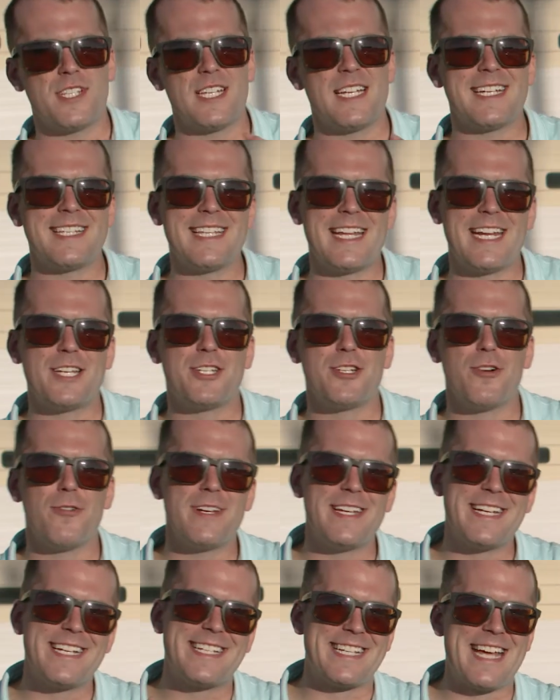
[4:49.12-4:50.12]
thing that I
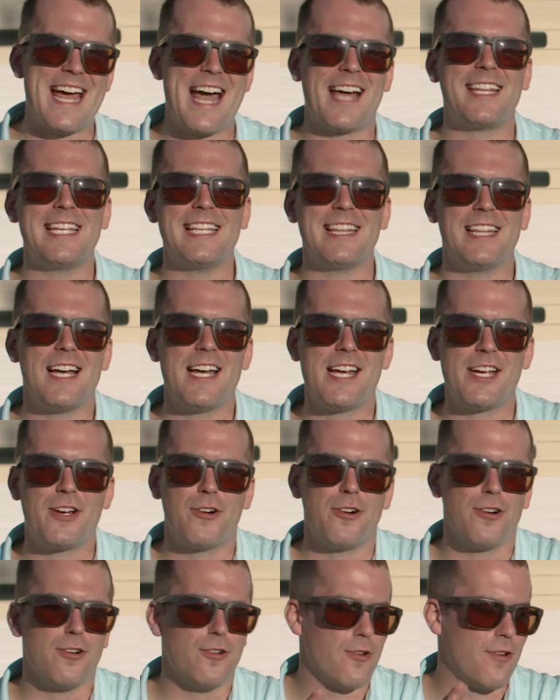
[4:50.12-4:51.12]
don't exactly
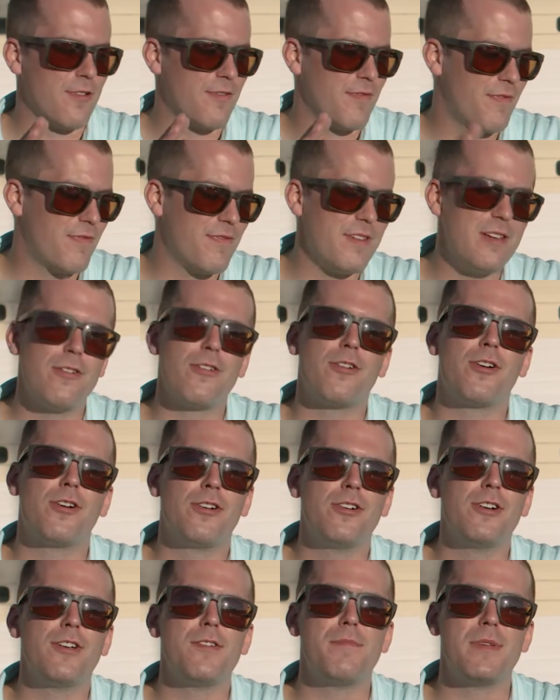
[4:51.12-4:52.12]
like or feel
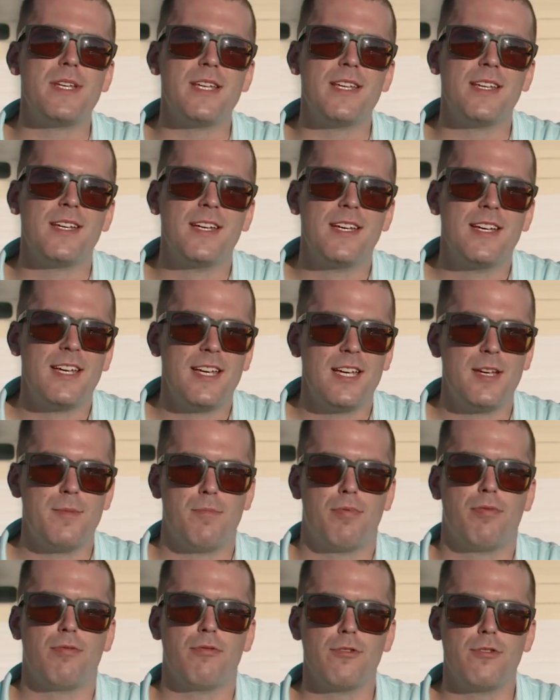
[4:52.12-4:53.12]
could be
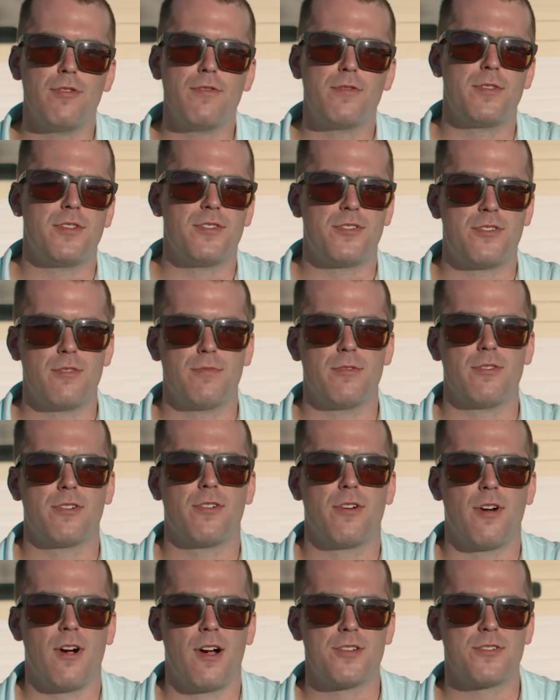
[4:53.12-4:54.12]
improved with the Subaru
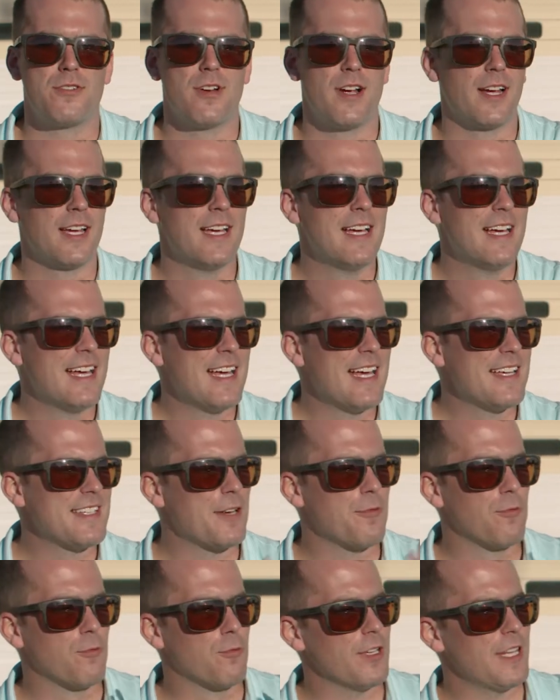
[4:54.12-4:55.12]
Crosstrek is
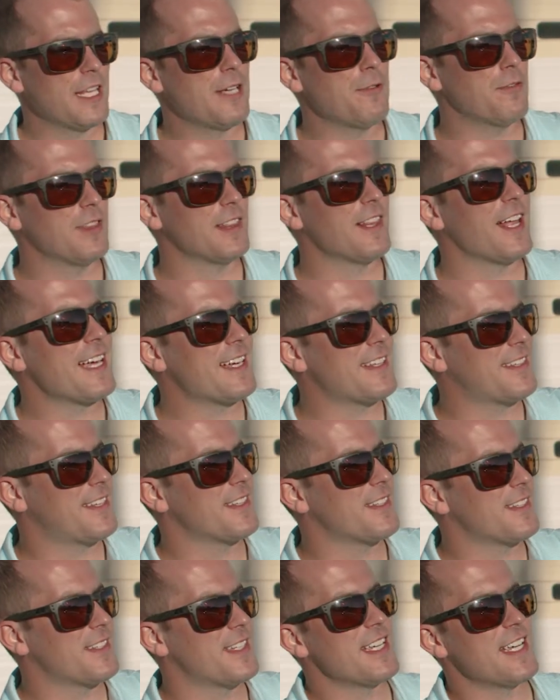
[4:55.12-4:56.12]
I'd really like
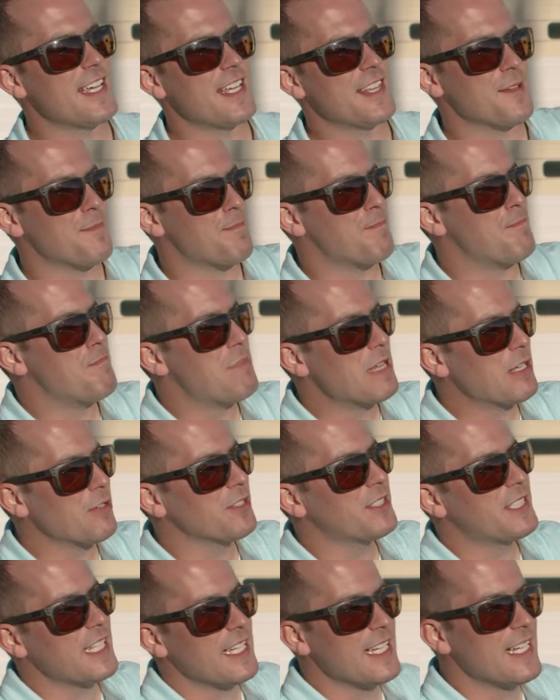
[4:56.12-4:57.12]
to see the
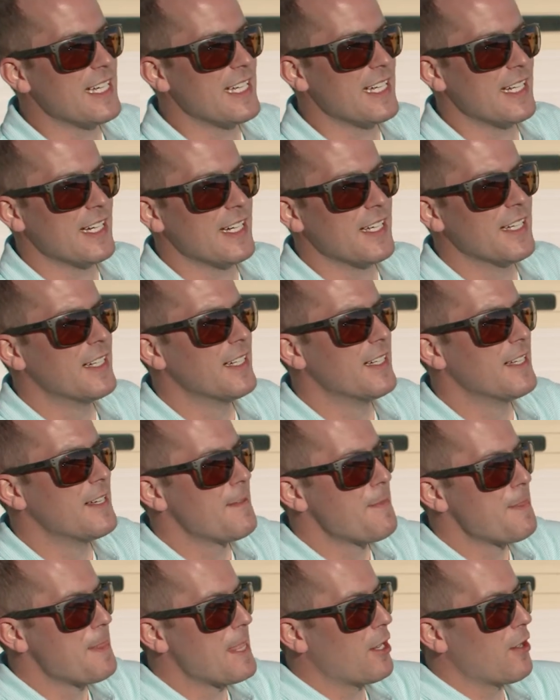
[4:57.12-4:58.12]
built-in
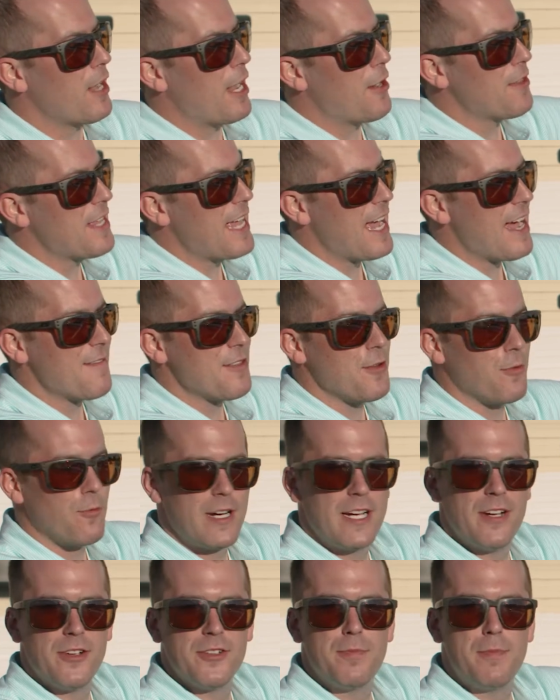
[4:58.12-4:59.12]
You know, I know they have the
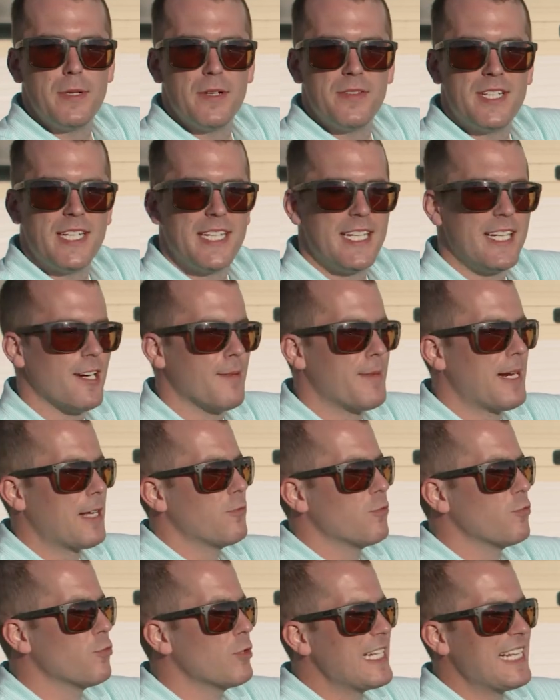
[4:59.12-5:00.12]
rails built in here, but
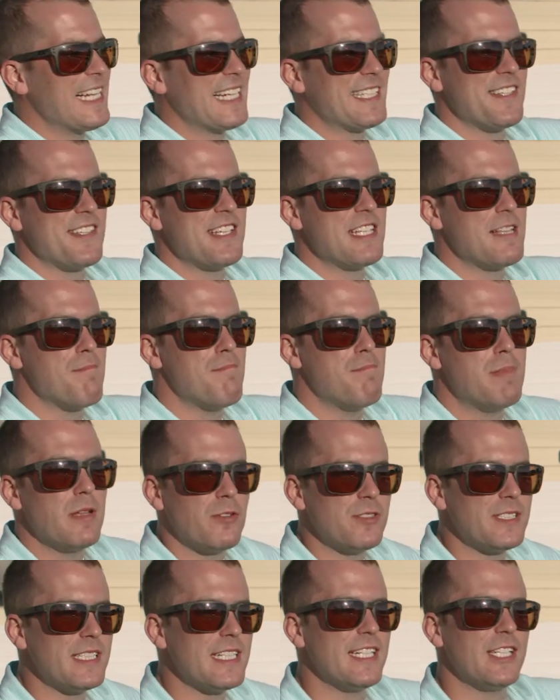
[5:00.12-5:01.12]
I'd really like to see the
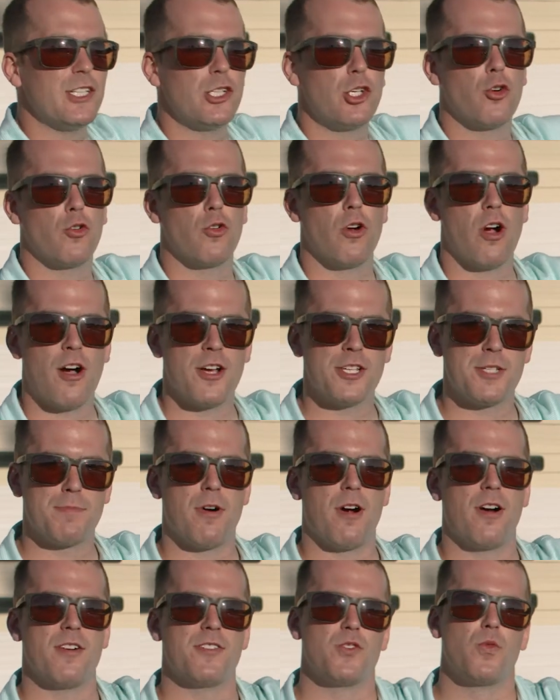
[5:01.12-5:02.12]
built-in
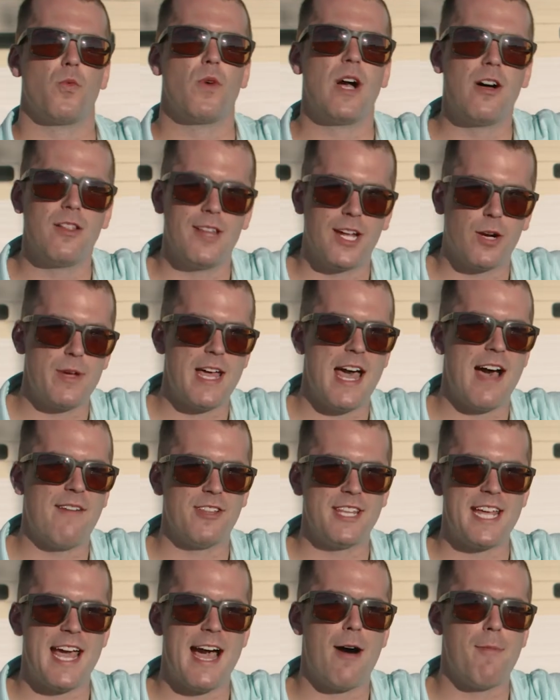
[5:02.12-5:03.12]
crossbars as well, like we have
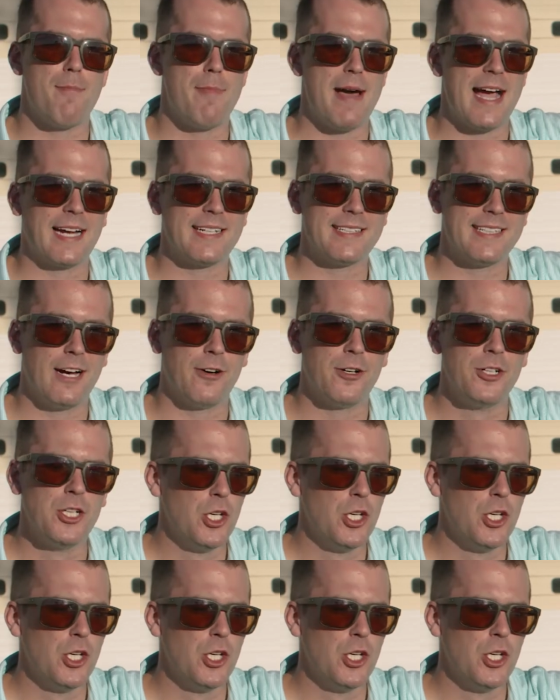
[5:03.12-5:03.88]
on the Outback. Now,